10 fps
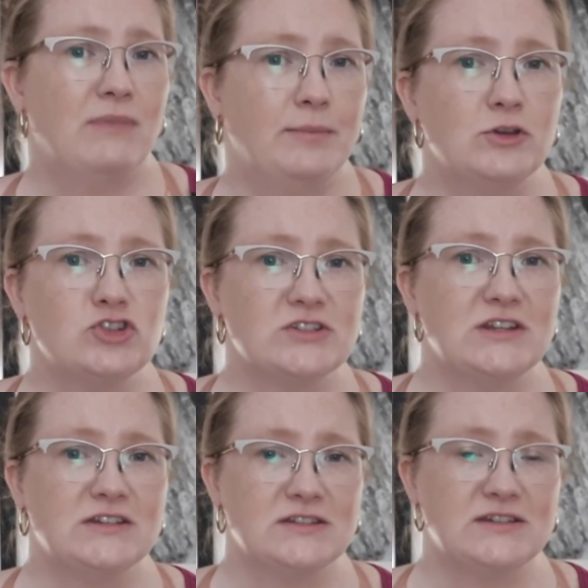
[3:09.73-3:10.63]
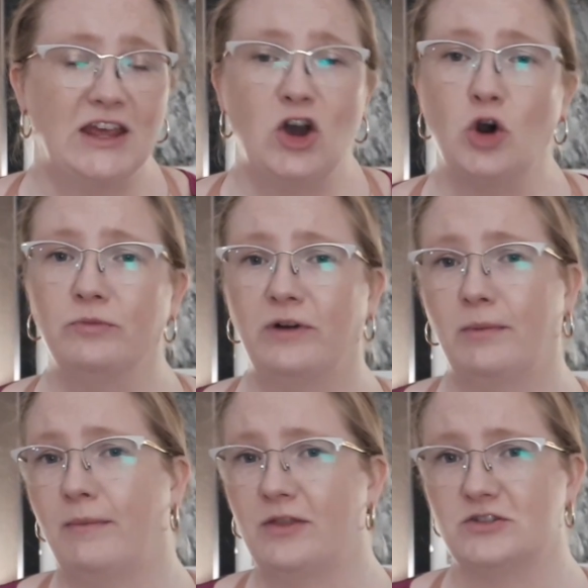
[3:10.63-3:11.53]
Maybe you just need to stay home from a
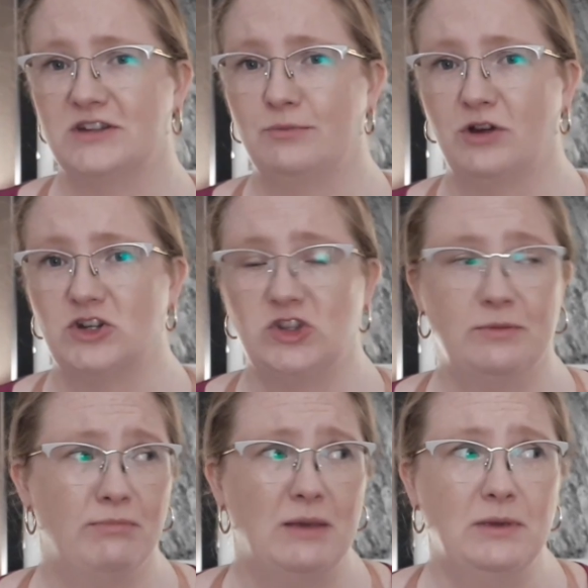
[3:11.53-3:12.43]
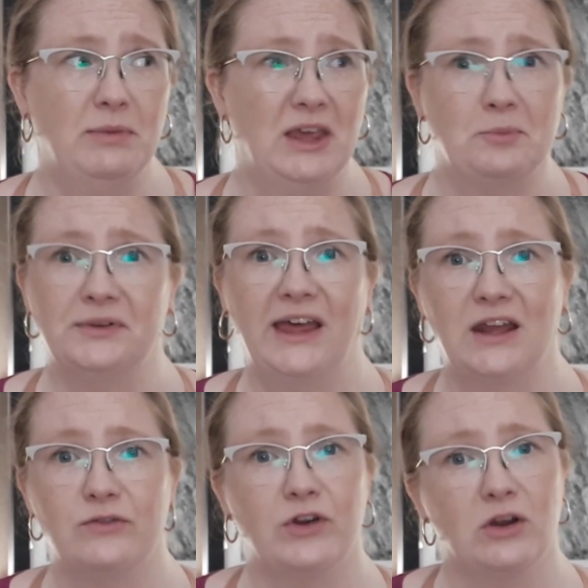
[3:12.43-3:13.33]
Mother's Day brunch that may be being
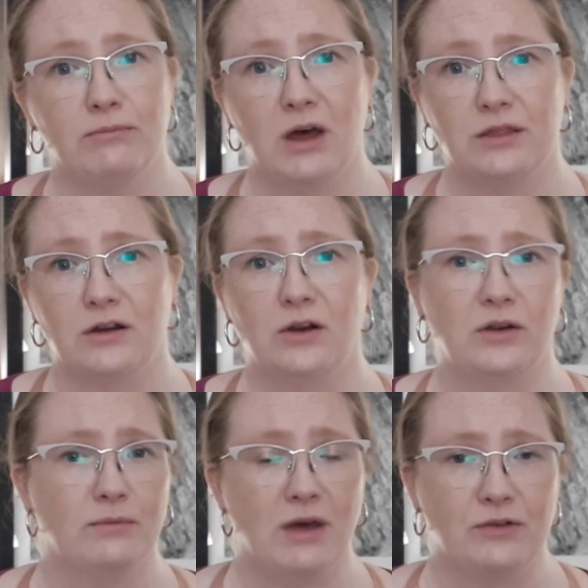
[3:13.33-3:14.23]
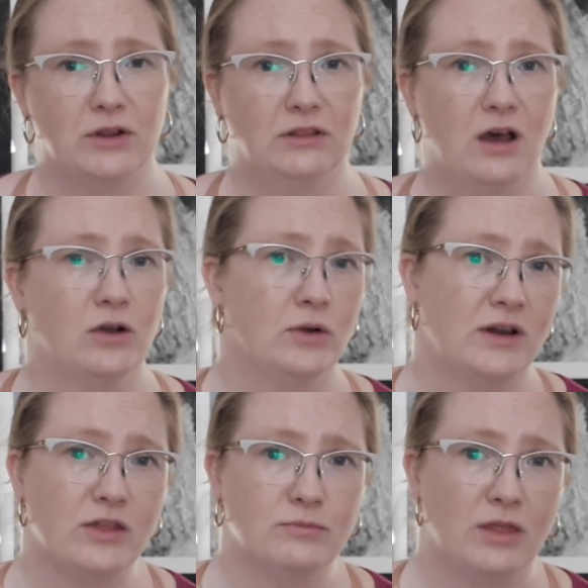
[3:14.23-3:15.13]
planned for your mother or your mother-in-law or
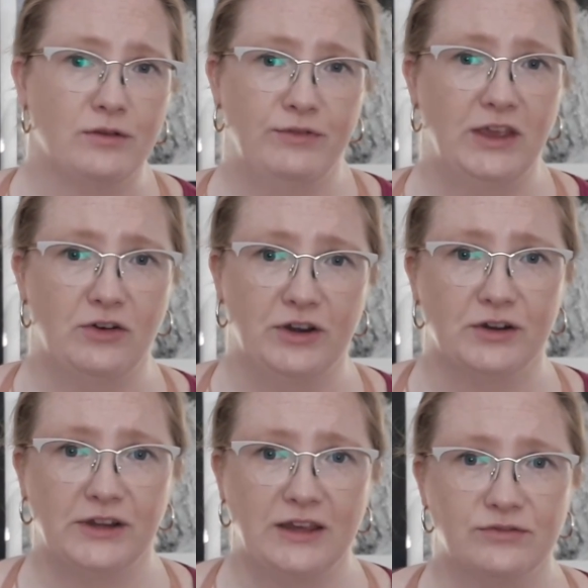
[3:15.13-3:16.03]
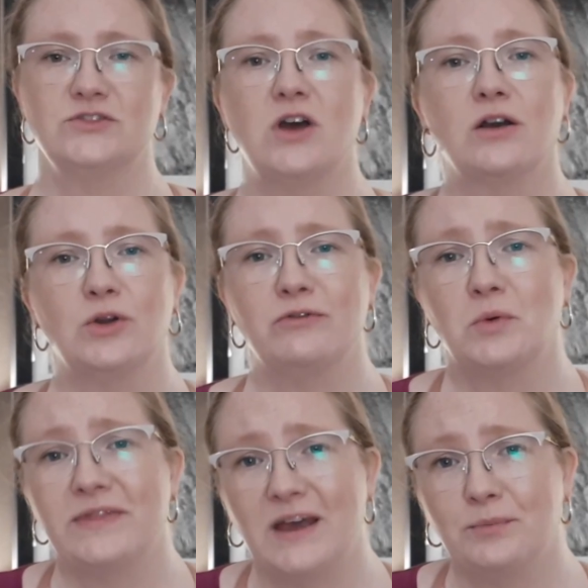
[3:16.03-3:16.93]
another mother figure in your life. Talk it over
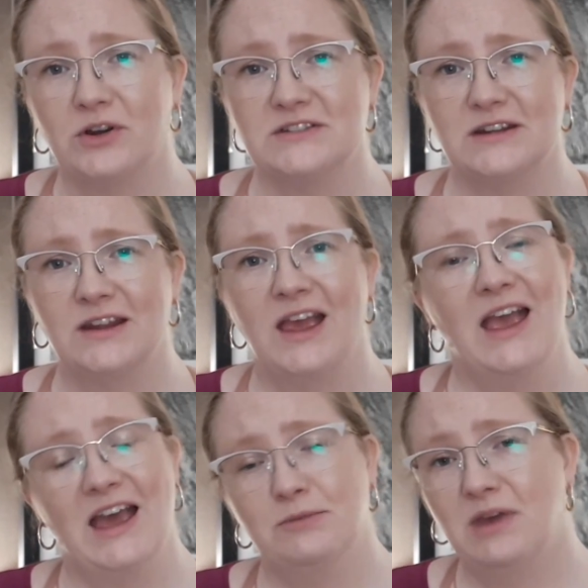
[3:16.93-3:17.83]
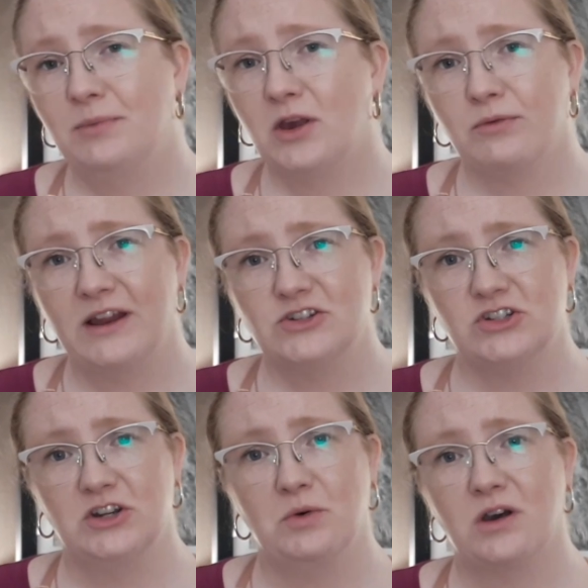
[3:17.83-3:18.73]
with that person and maybe arrange
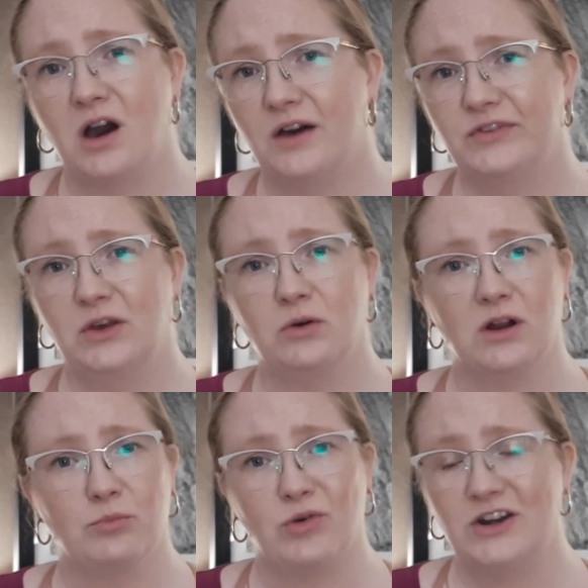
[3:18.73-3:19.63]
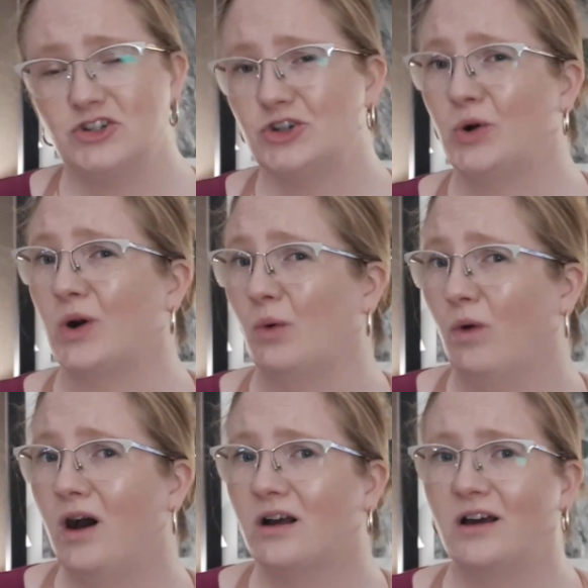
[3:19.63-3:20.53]
to do a coffee or a brunch or a
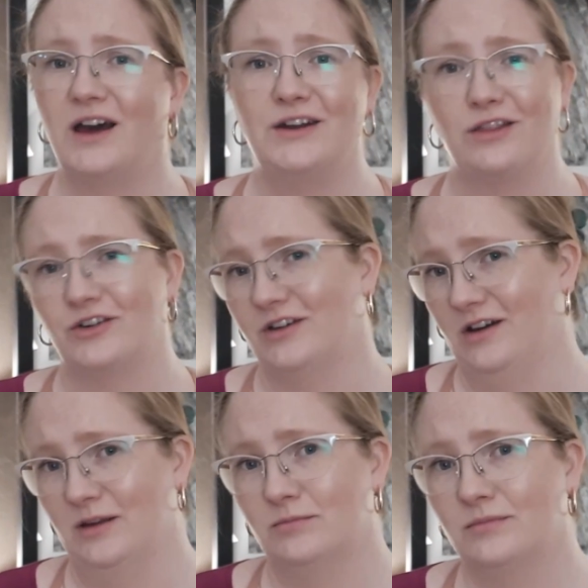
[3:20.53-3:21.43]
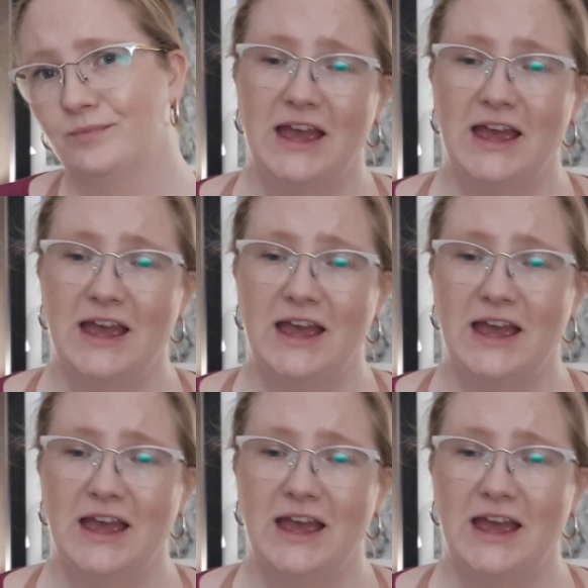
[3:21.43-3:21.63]
walk another time.